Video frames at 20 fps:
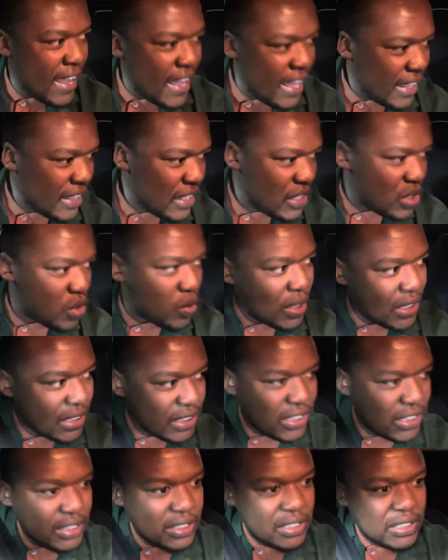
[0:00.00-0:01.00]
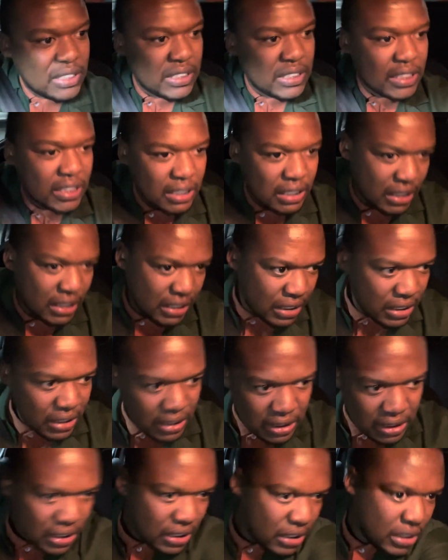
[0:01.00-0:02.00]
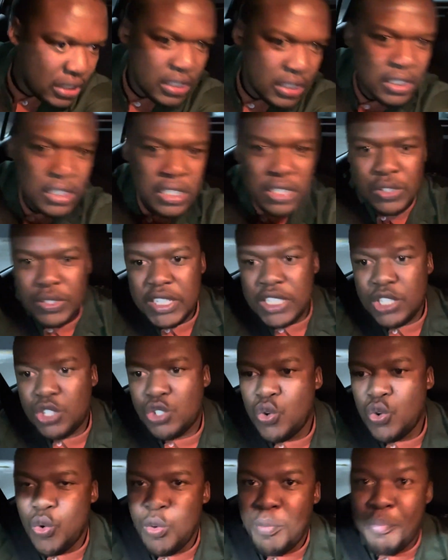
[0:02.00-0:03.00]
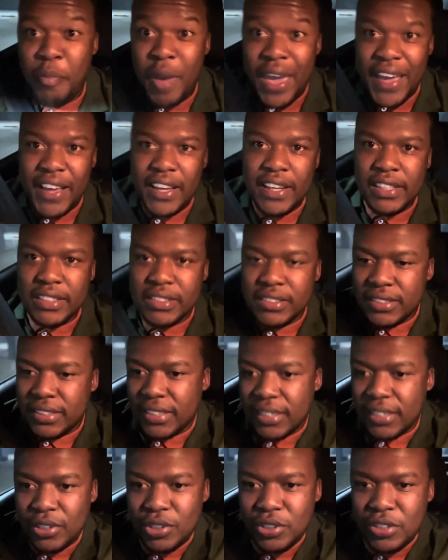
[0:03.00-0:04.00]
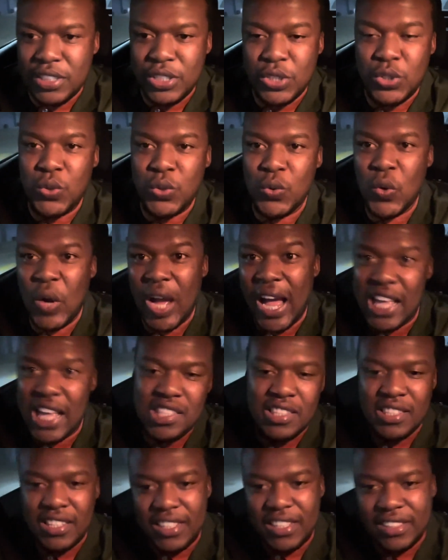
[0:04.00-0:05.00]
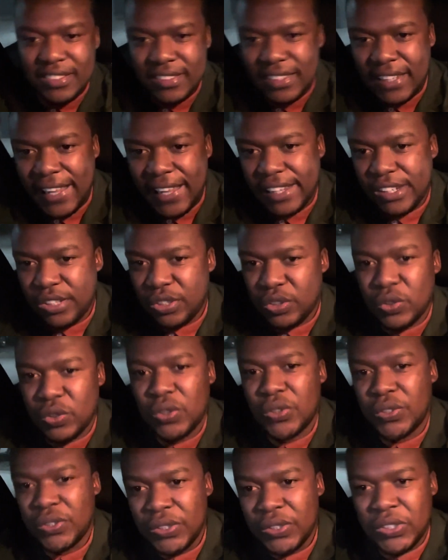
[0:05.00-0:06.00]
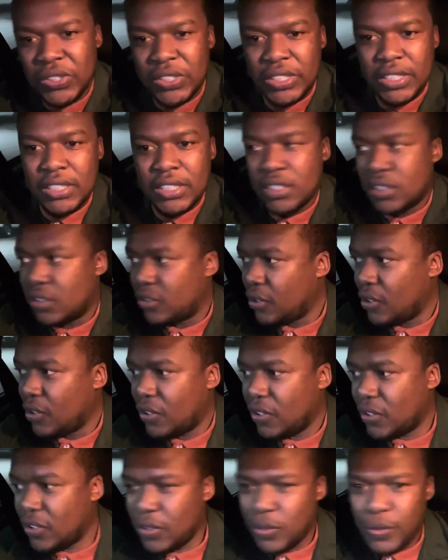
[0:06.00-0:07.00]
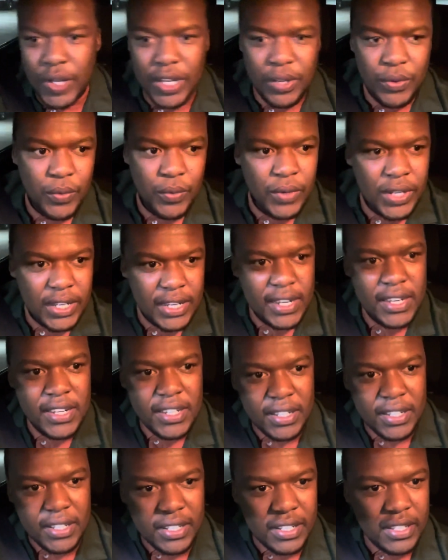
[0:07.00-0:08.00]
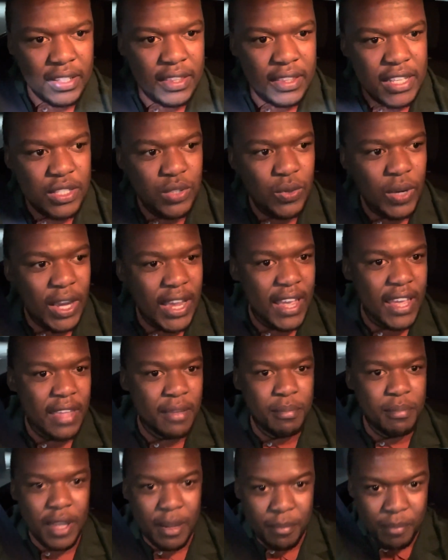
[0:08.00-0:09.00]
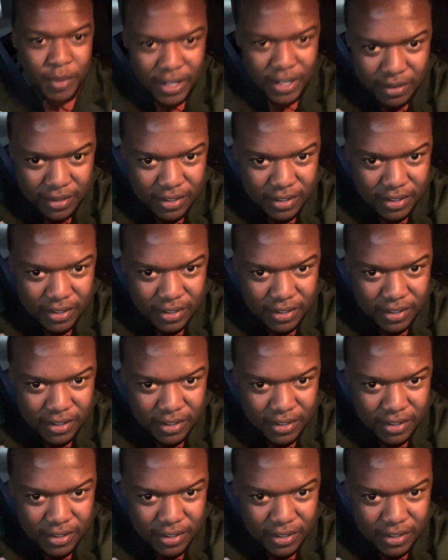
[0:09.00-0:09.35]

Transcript: This one is, you need to beg it, you need to ask it, like, you know. So when I that's why I park